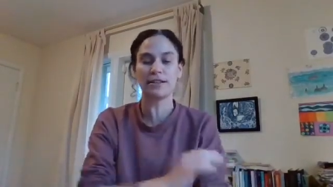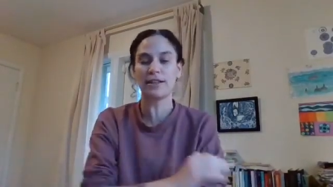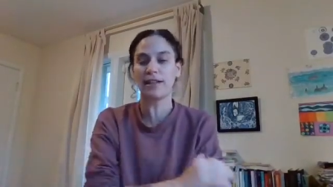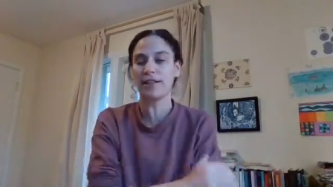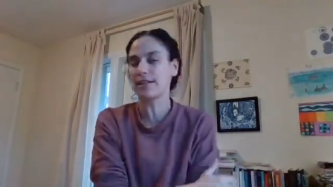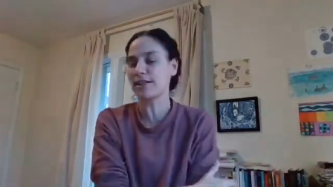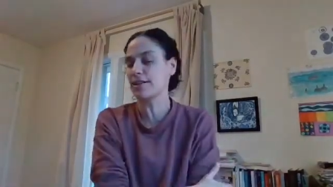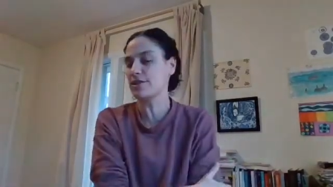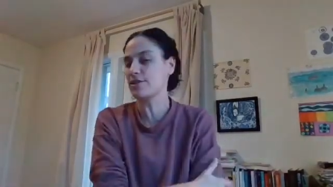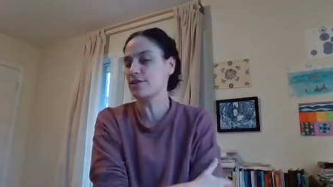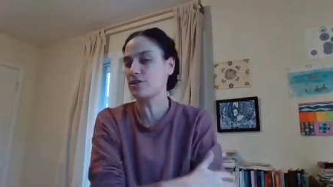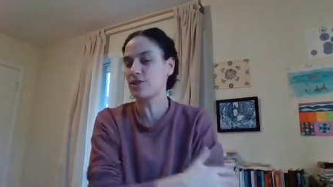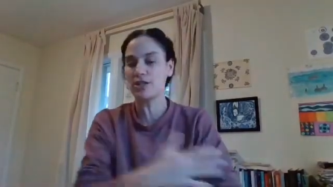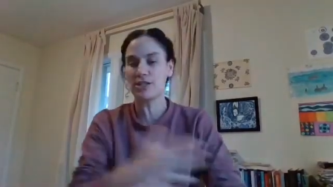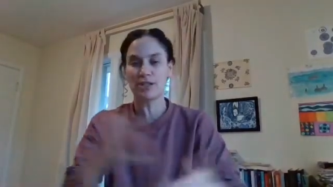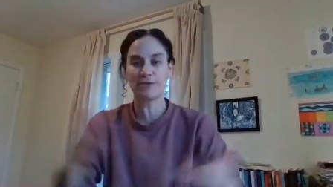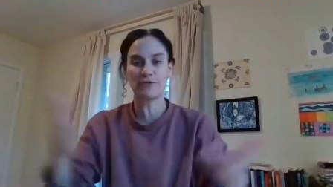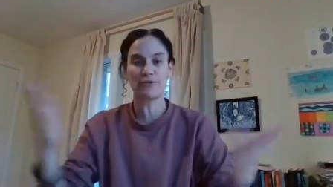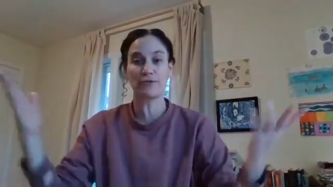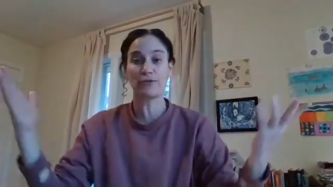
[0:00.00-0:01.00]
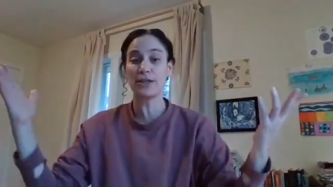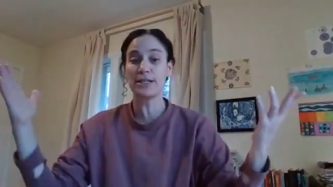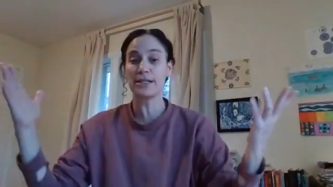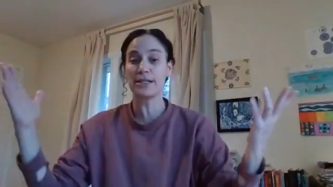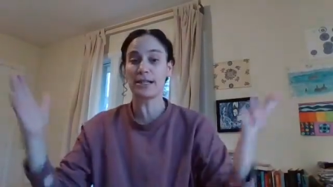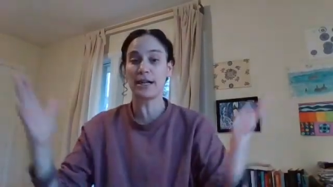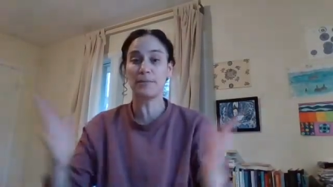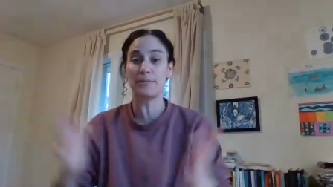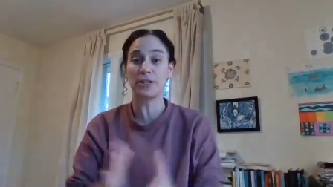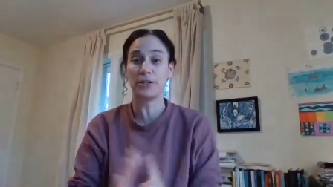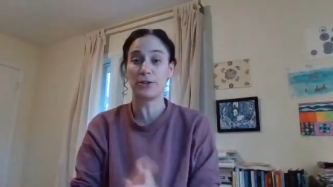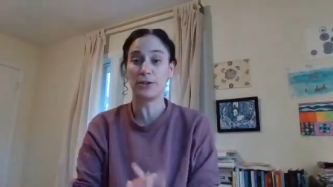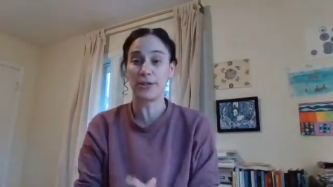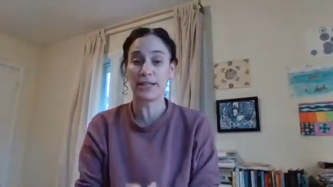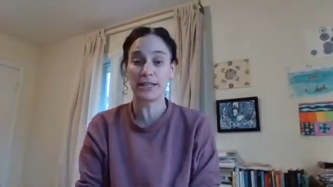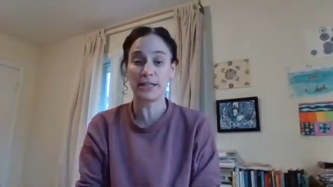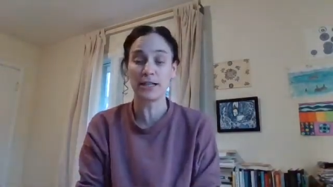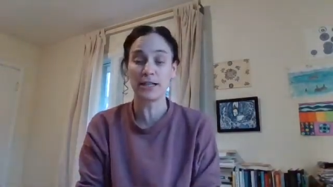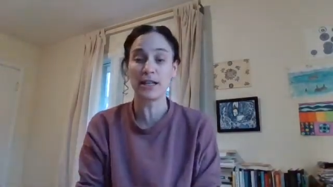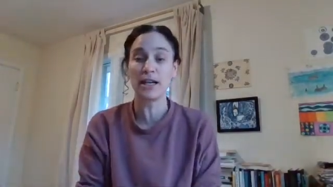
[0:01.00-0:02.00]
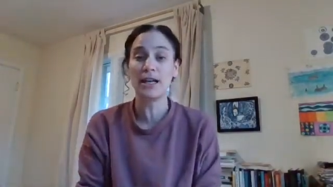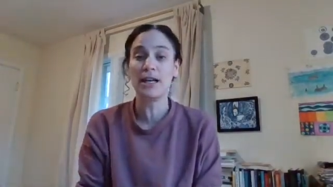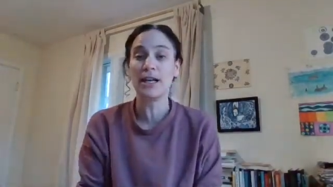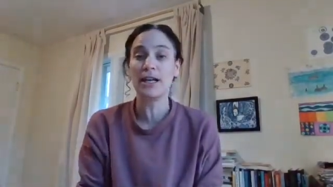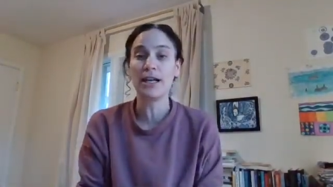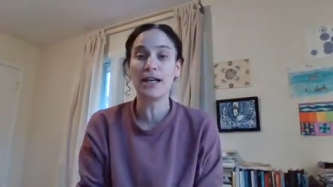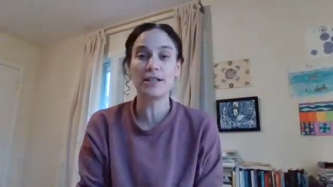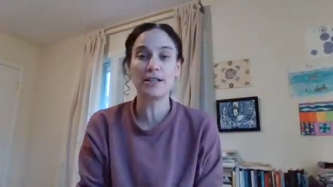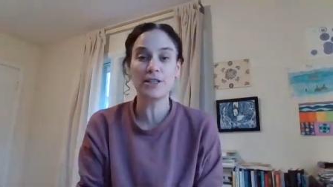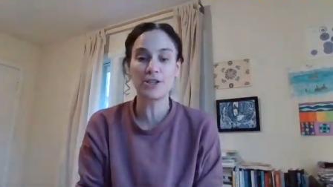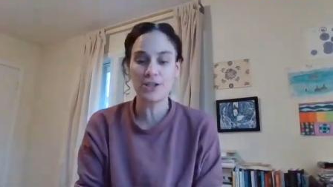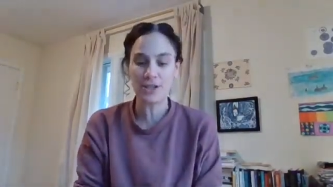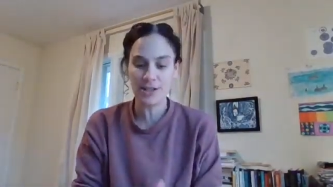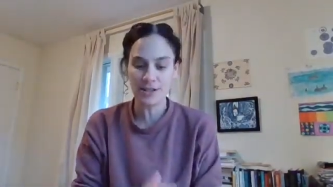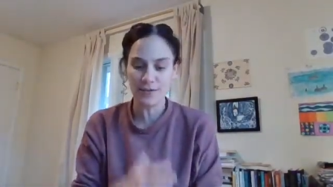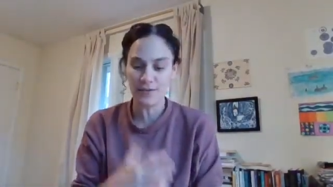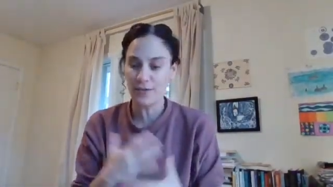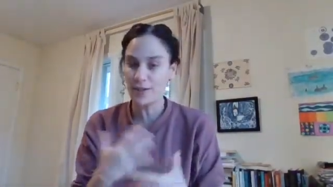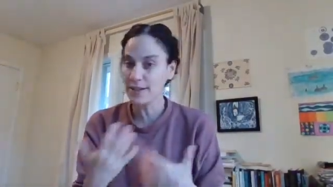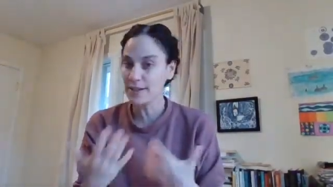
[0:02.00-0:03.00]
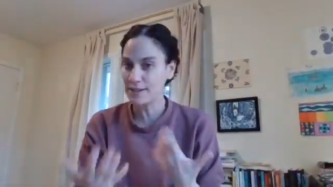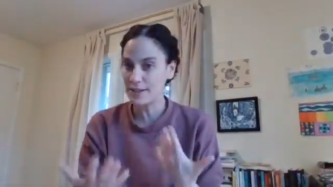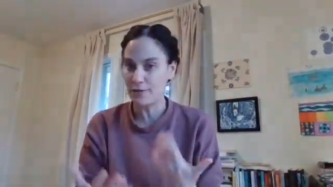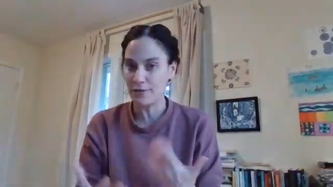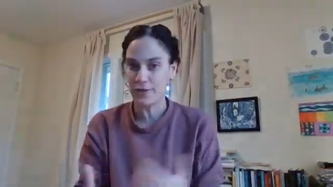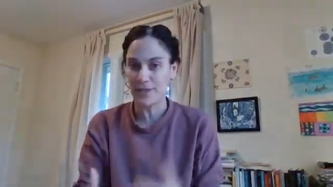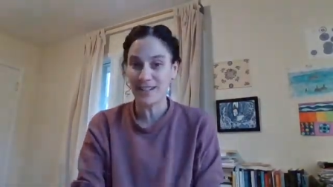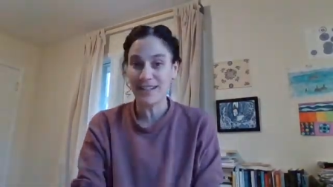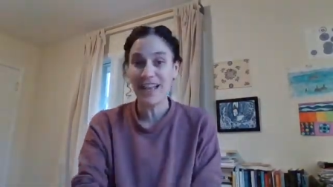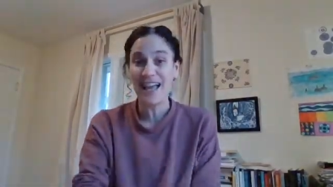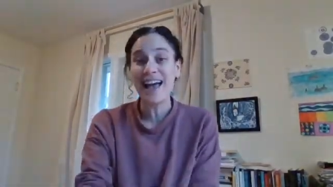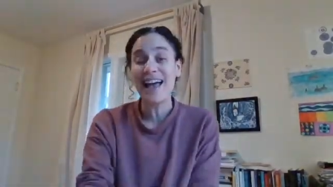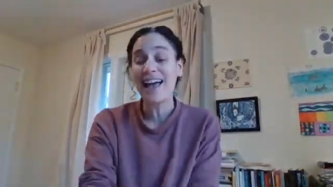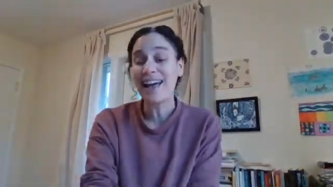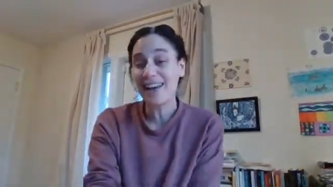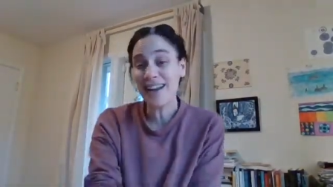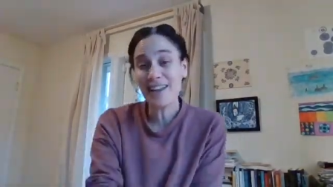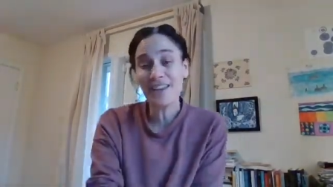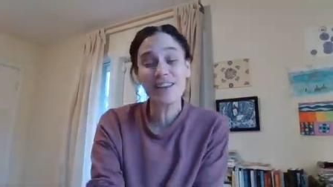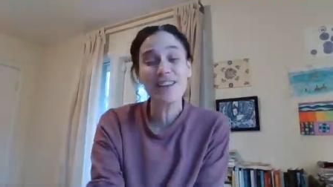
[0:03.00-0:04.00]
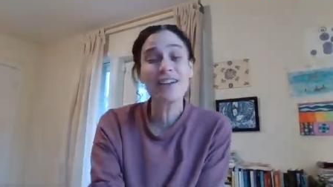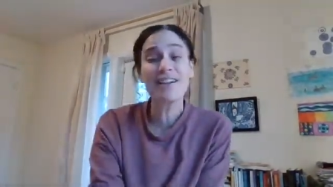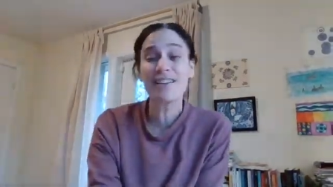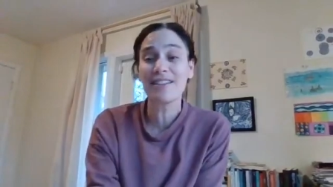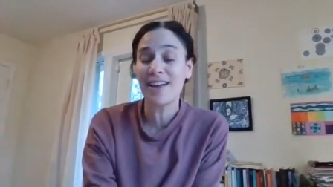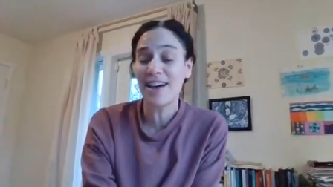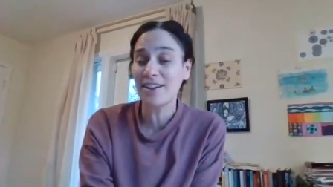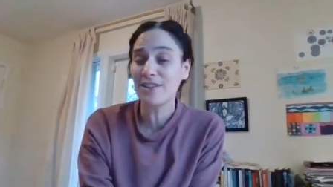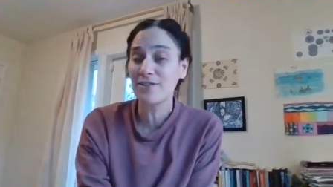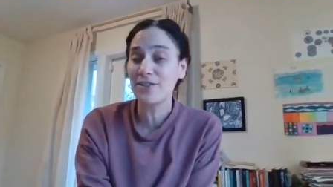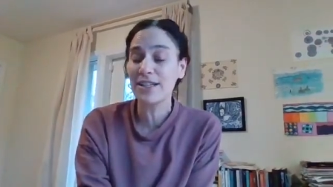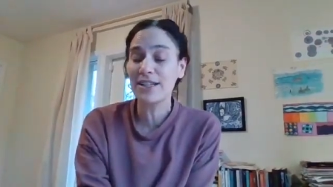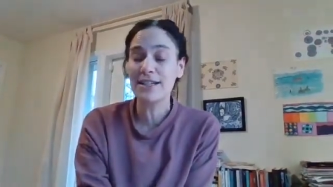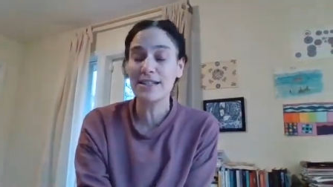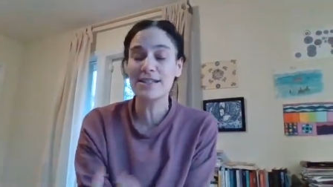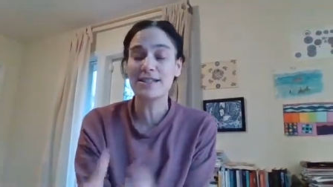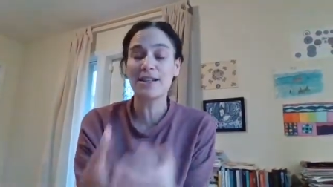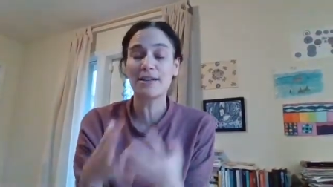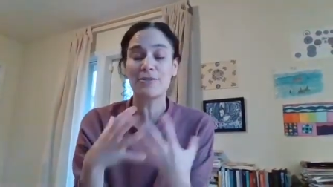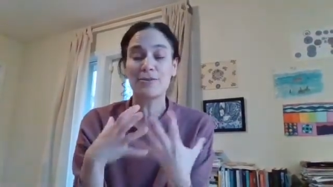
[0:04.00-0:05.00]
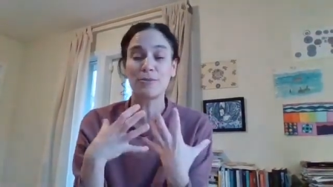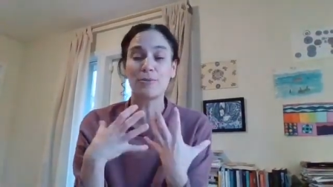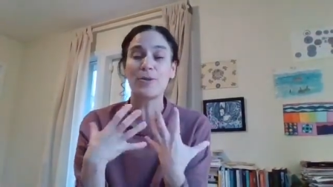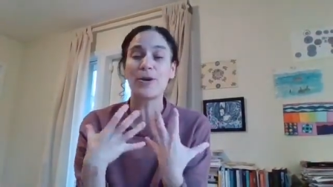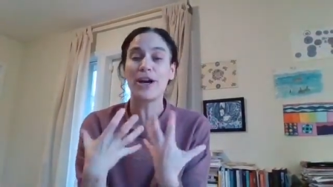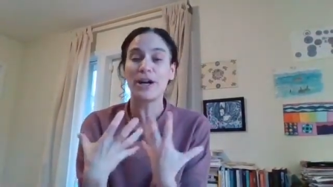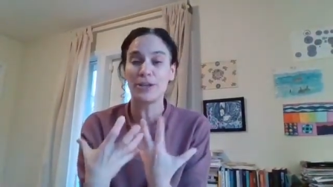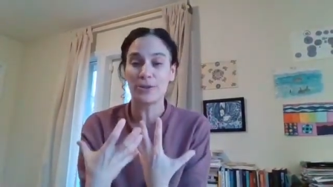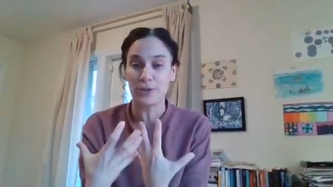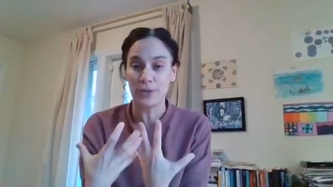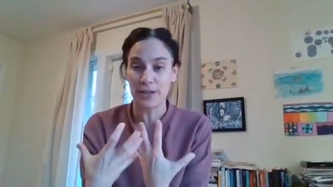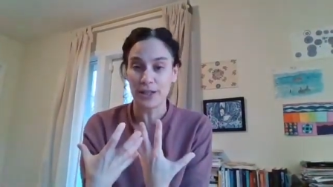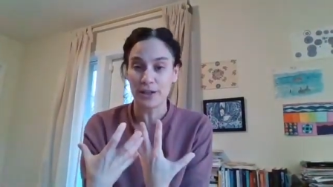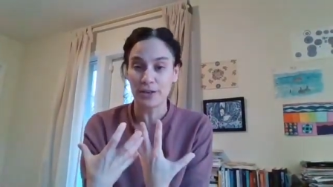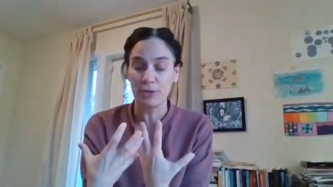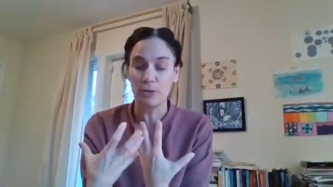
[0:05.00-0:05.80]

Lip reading: Like it just frees up their writing and it just feels different. And I think a lot of it is the camaraderie.